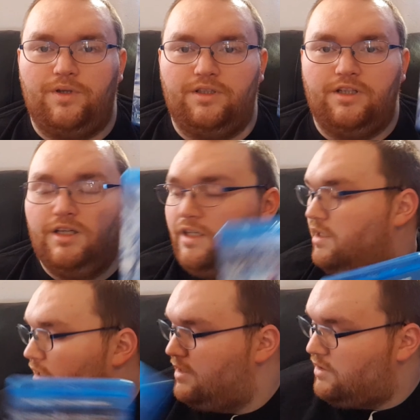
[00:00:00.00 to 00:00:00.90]
And
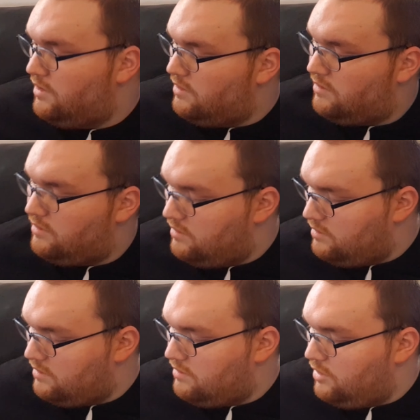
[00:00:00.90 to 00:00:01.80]
it's because,
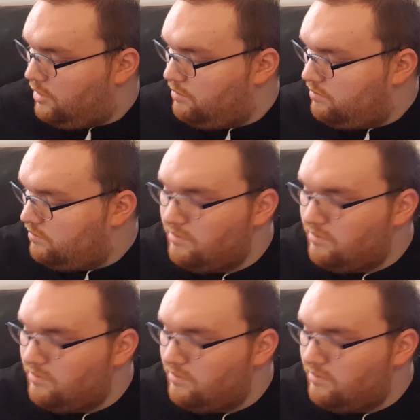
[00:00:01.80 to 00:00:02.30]
you know,